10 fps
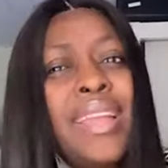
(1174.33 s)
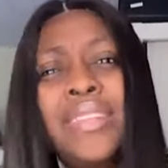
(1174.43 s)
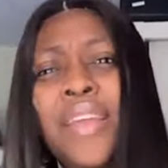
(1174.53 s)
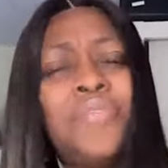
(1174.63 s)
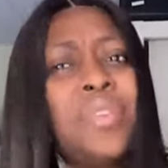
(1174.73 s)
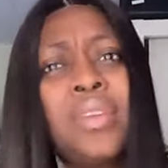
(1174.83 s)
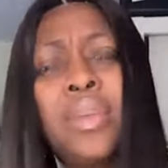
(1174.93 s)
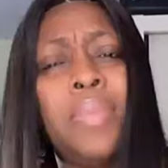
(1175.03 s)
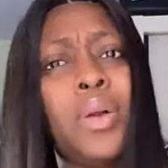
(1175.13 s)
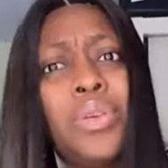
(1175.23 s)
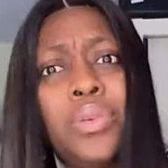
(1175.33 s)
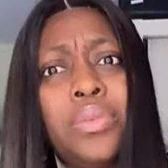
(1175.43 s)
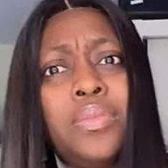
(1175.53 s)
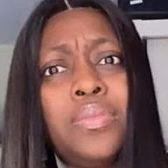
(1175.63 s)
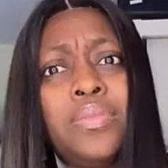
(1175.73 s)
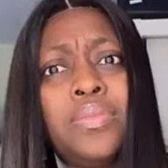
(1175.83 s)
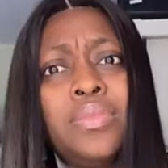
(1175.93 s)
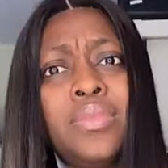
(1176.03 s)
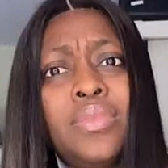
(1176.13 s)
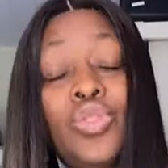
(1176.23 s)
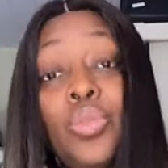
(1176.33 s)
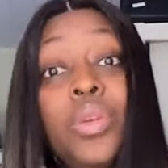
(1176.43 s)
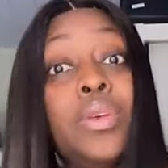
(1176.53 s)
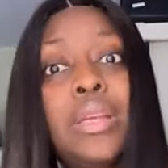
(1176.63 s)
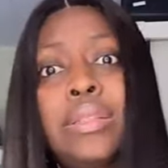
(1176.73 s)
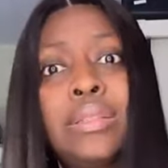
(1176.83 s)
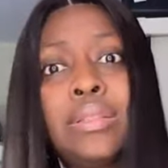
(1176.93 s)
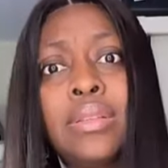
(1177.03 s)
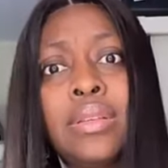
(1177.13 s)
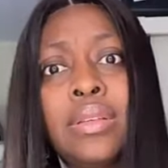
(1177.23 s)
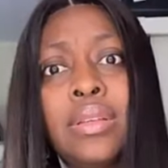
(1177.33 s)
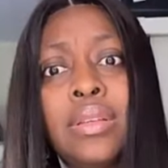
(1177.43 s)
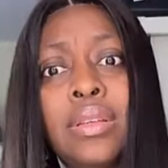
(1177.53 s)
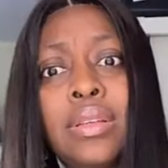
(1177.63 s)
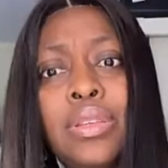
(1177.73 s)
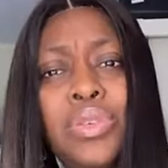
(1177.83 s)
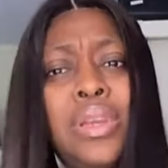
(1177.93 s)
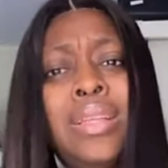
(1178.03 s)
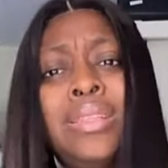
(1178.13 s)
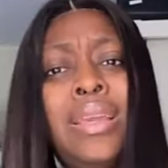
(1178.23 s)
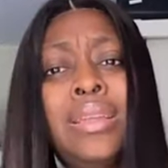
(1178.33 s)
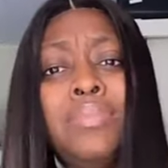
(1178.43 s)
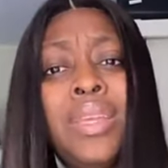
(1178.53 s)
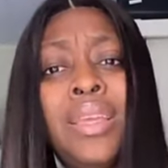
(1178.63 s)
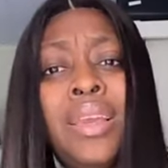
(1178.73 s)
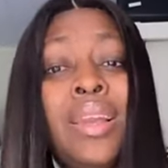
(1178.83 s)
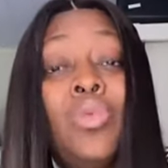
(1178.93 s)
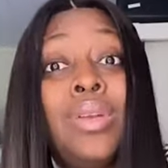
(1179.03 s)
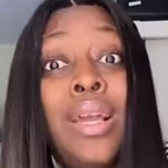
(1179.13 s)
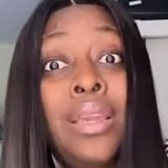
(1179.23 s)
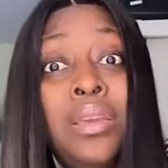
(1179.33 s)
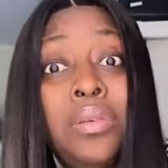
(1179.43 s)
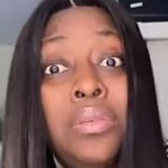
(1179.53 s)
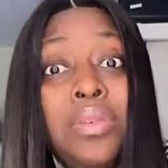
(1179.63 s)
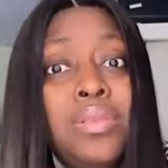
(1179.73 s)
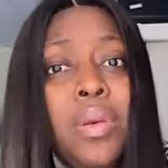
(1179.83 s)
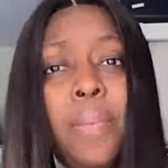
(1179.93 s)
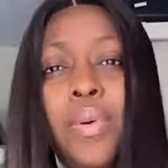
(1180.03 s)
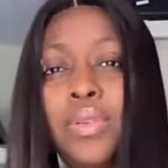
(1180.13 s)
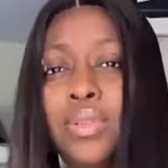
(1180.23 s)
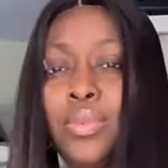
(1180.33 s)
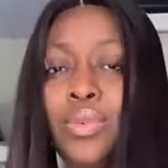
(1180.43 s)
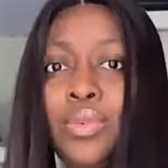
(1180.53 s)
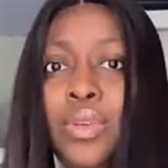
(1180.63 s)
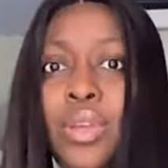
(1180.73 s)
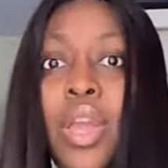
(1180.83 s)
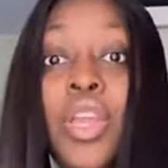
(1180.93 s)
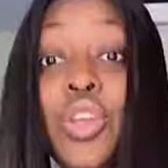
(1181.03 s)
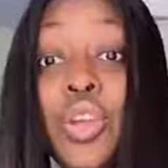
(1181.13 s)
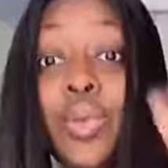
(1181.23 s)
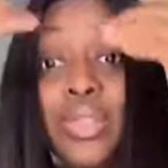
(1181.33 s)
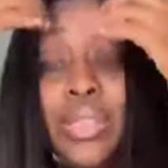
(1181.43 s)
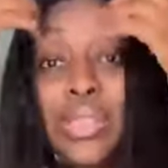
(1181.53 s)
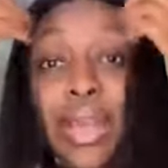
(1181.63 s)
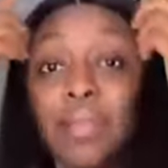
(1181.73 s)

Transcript: I hate everything about you, to be honest. You can't hate me and I will like you. It's not possible. You know, there was a